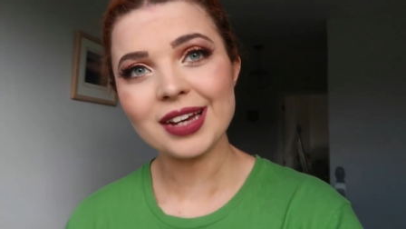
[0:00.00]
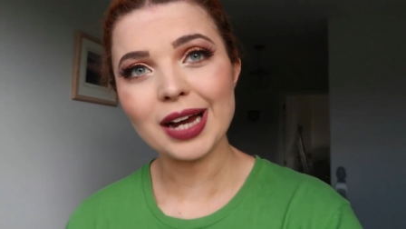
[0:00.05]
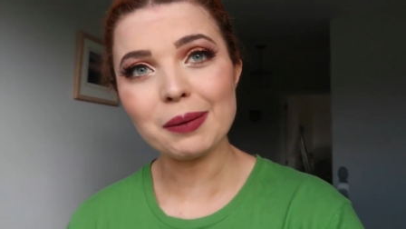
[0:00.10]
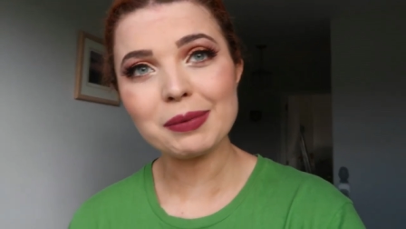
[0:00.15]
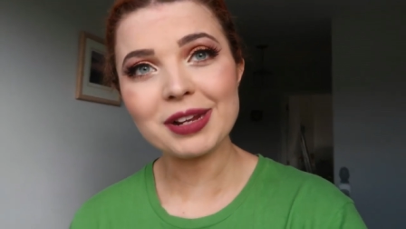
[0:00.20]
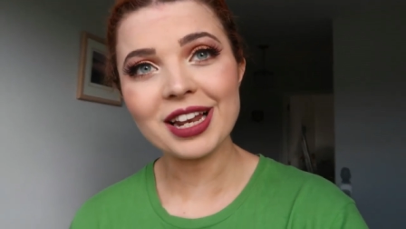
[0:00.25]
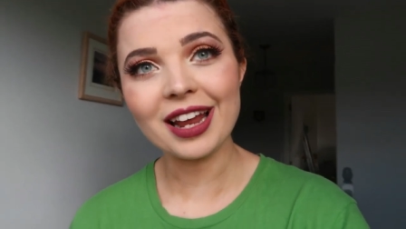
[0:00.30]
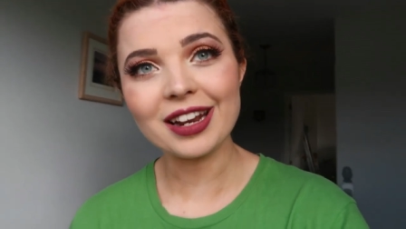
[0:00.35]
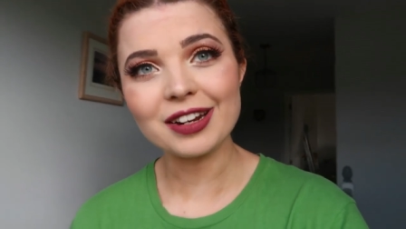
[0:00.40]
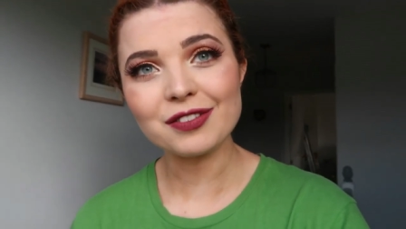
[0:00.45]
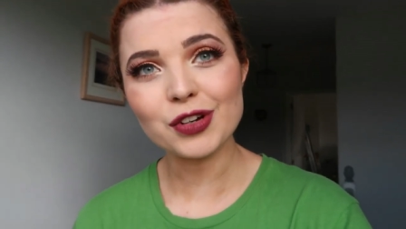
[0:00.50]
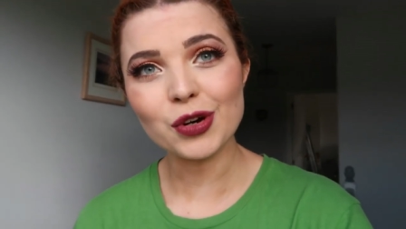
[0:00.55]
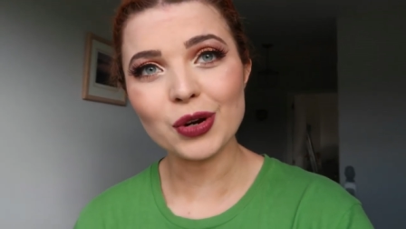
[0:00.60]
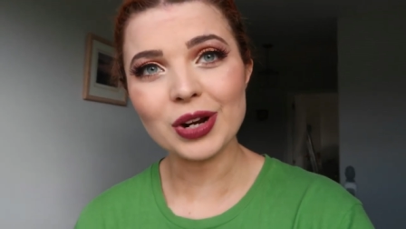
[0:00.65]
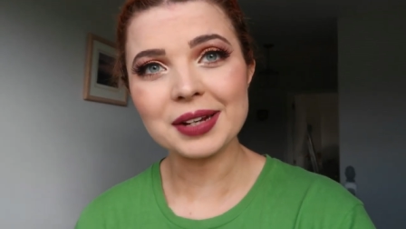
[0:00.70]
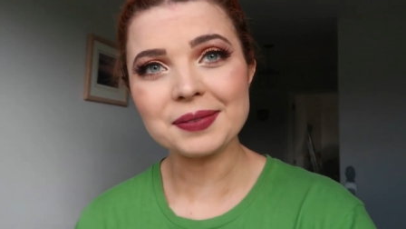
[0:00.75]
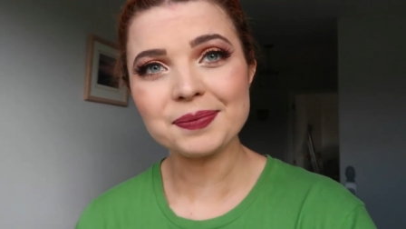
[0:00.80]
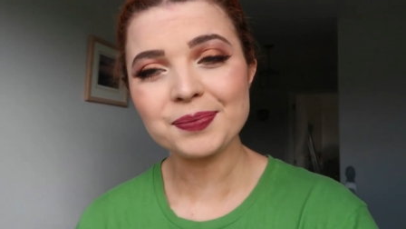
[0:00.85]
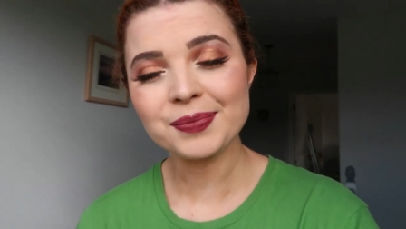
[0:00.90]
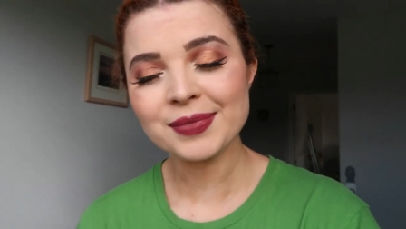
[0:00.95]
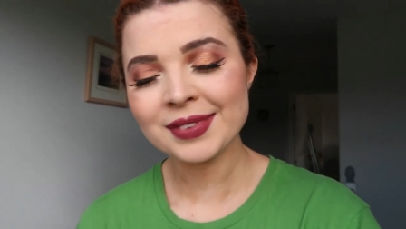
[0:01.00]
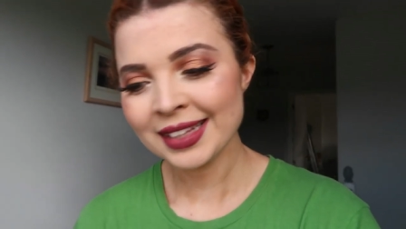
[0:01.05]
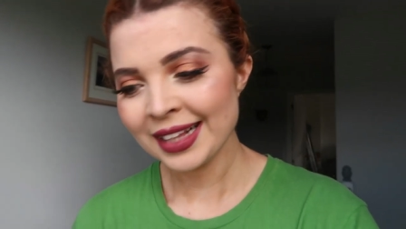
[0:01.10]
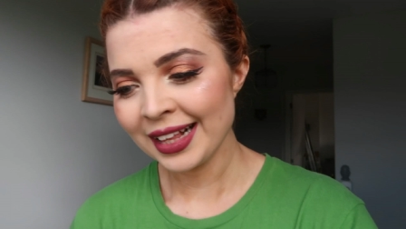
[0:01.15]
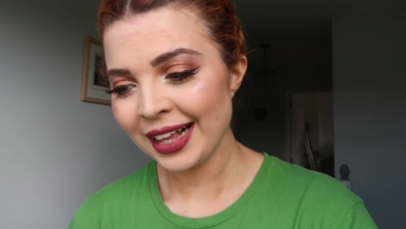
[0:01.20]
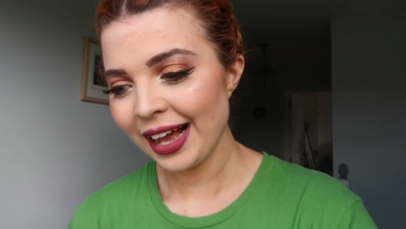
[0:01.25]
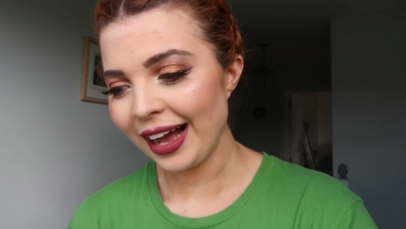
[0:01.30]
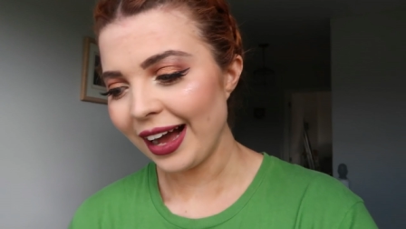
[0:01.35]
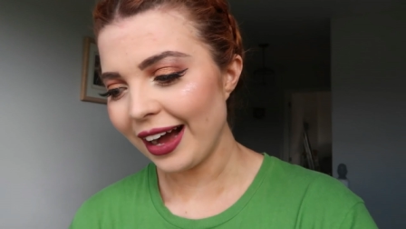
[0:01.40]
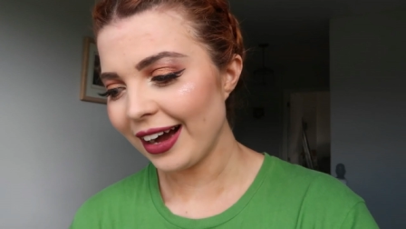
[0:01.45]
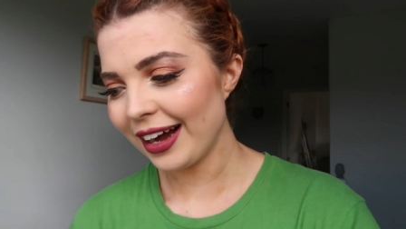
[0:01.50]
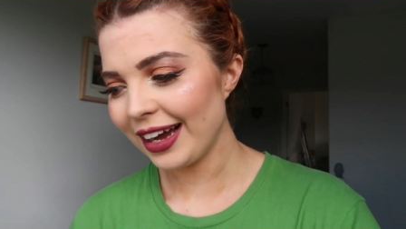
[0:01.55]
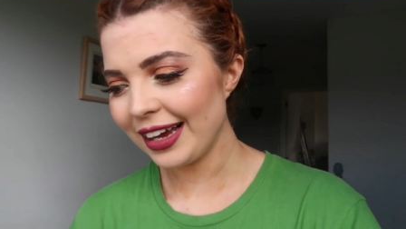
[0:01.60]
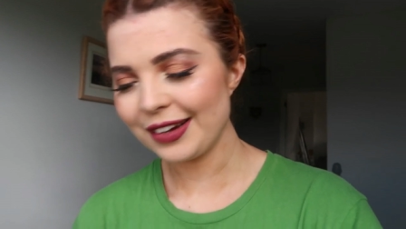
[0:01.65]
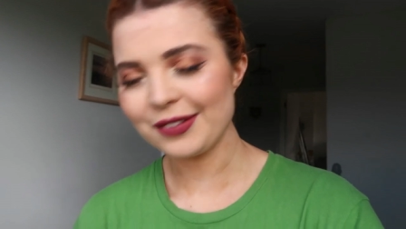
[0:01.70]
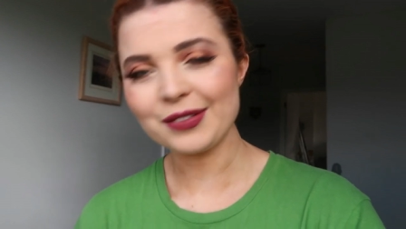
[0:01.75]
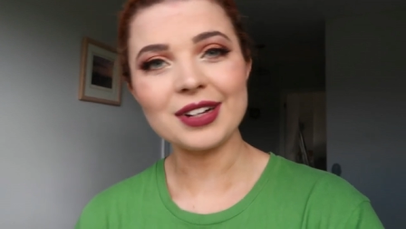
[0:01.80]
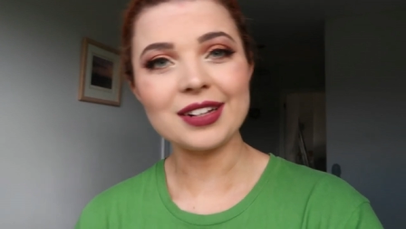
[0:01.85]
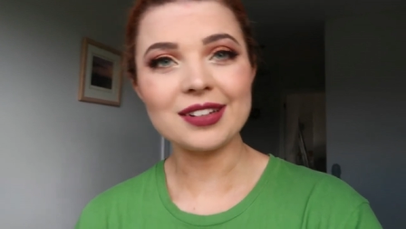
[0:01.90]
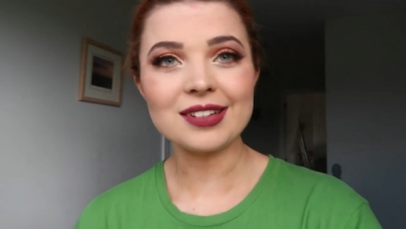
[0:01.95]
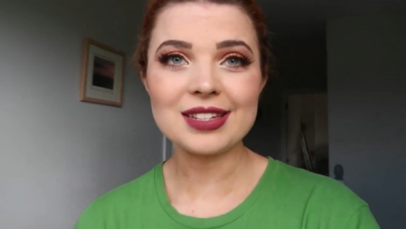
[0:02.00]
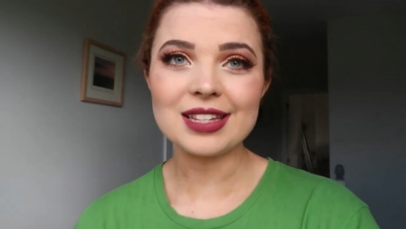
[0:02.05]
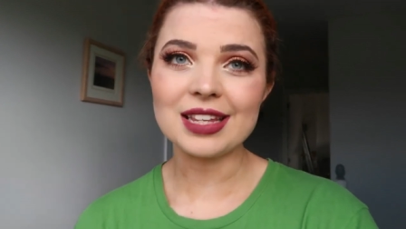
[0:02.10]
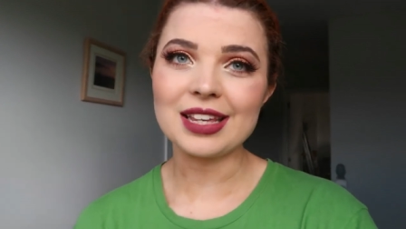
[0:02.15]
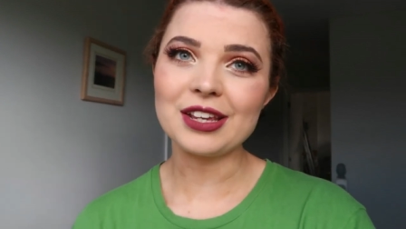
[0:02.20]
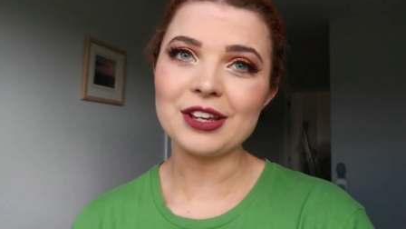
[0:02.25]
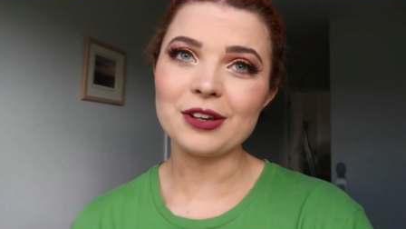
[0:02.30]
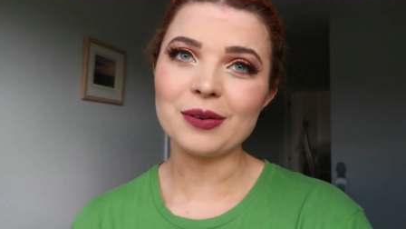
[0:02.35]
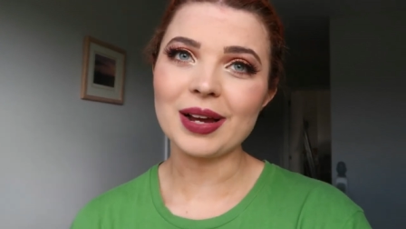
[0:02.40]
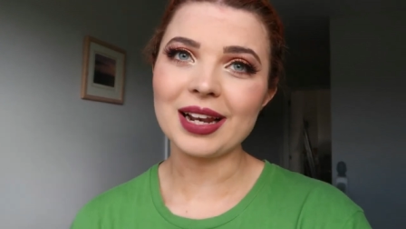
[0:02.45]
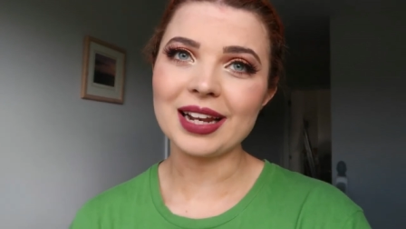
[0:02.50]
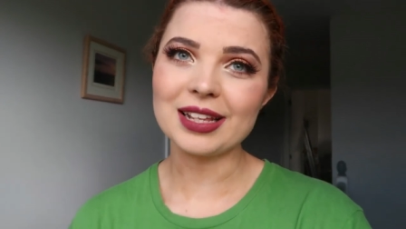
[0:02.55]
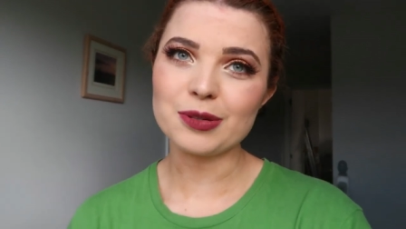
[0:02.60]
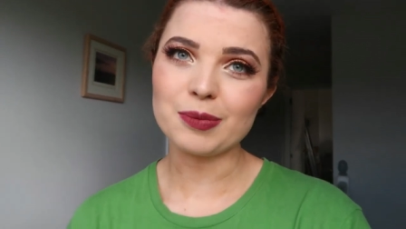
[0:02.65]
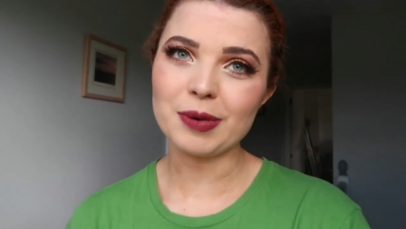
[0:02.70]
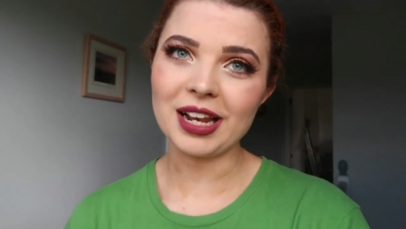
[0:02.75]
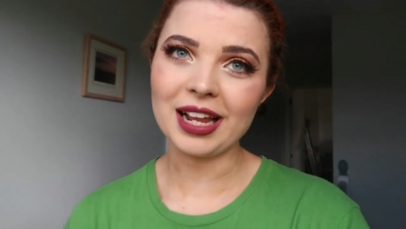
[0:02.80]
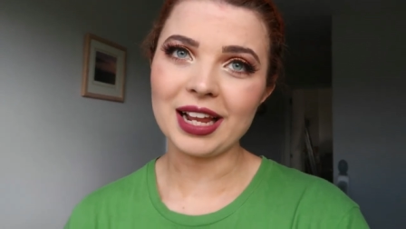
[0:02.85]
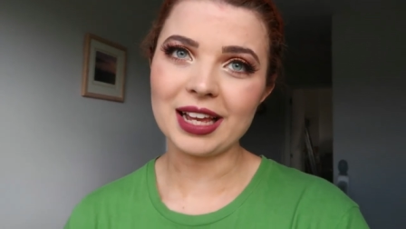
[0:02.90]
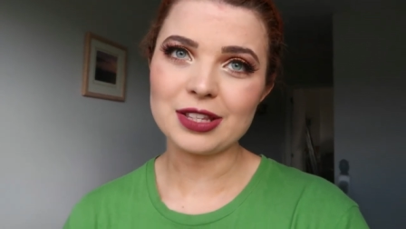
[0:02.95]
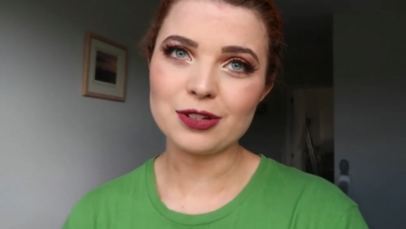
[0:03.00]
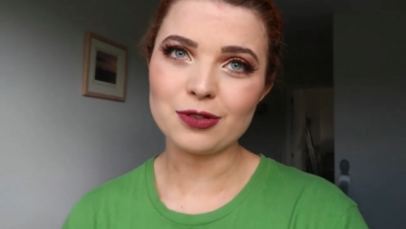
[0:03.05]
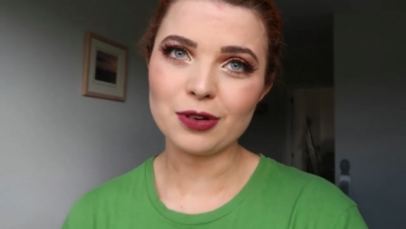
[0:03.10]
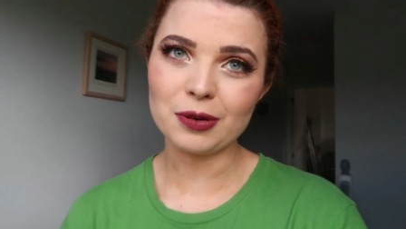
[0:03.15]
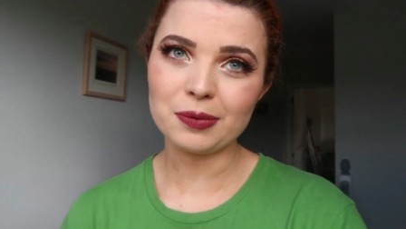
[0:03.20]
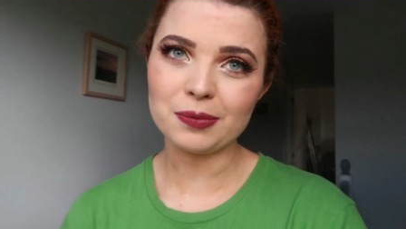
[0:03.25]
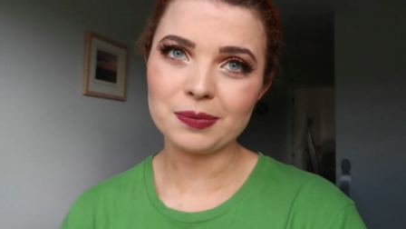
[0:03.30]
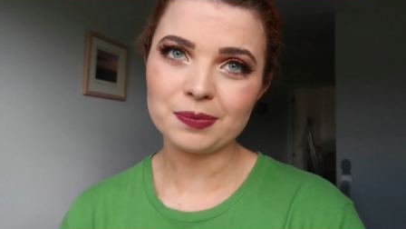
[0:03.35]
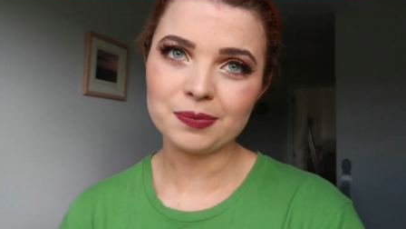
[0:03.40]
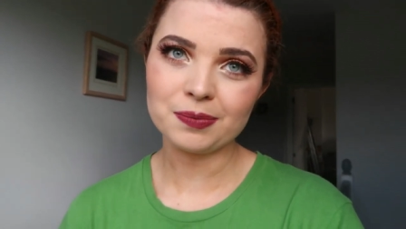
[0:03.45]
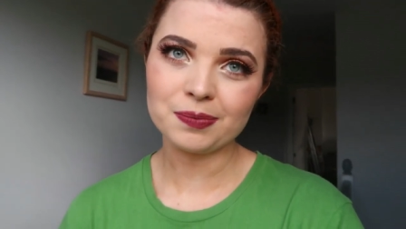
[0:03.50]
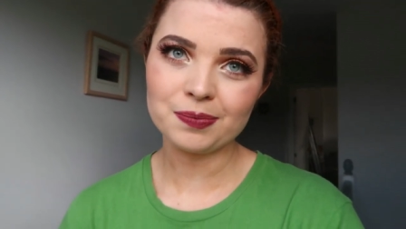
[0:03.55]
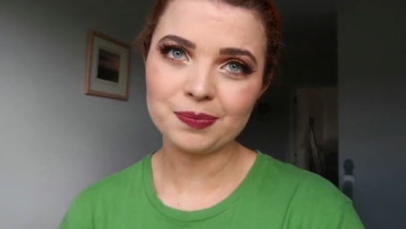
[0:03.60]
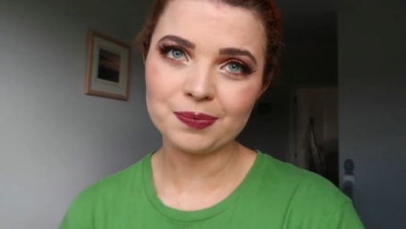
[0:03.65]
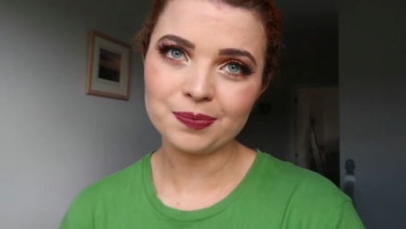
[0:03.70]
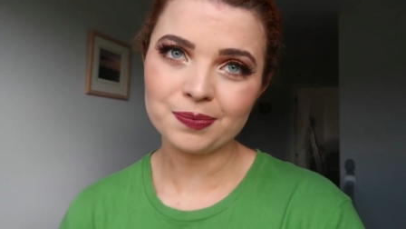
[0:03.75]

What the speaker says: I'm glad I've got it. I will see you a little bit later on.